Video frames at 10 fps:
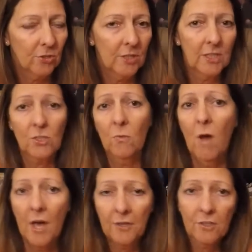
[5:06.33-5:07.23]
You can get your
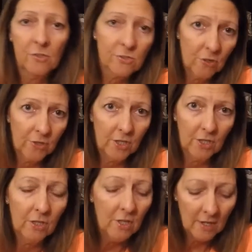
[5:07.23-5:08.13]
water, your
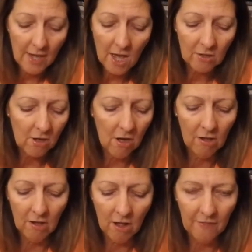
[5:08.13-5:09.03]
soda,
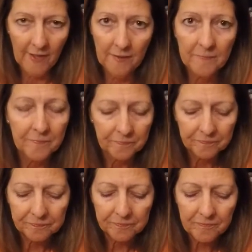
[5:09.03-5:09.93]
alcohol, all that.
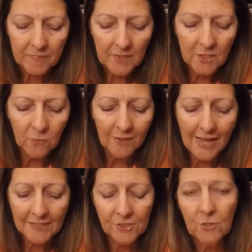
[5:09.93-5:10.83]
It will
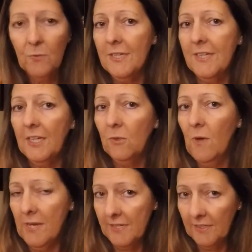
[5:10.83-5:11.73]
ask you what day you
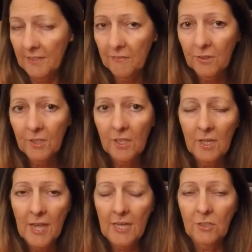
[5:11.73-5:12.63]
want it delivered.
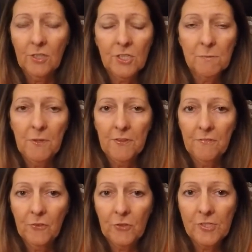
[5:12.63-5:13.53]
and you can just put the
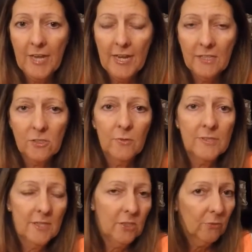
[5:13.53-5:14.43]
first day so
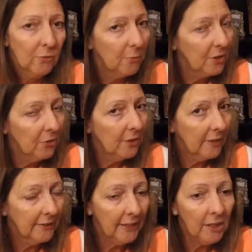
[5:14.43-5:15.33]
it's in your room when you
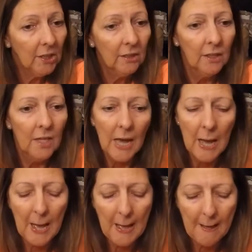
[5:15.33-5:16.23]
get there.
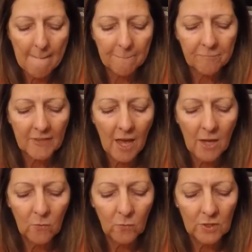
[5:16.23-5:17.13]

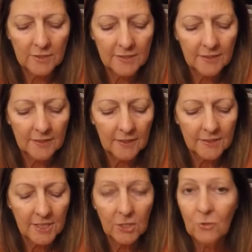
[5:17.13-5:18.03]
I will
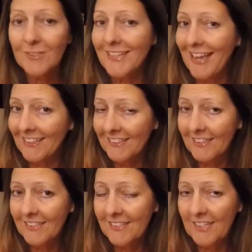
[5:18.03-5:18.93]
tell you
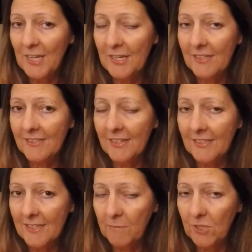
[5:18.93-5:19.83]
Texas is an
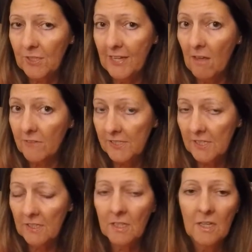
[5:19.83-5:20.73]
exception,
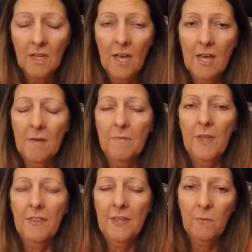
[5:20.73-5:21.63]
Galveston.
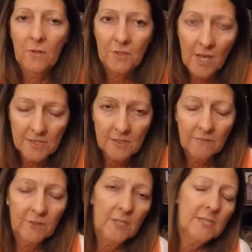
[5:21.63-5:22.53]
They will not
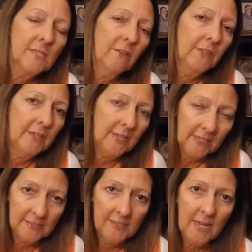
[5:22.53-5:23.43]
deliver it until the
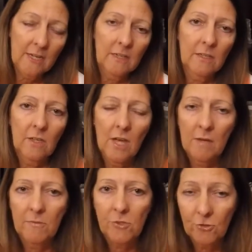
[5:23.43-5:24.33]
next day
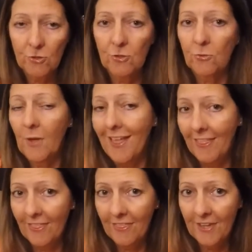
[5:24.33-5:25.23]
due to
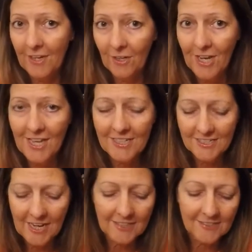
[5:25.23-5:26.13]
their
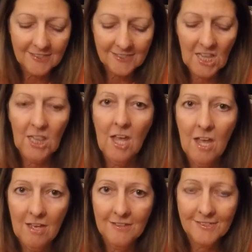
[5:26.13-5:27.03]
Texas
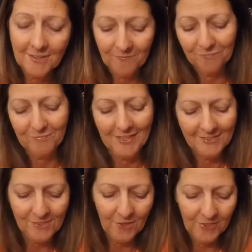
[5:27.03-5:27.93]
laws.
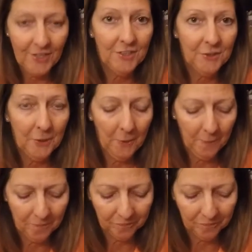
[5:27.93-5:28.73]
So there you go.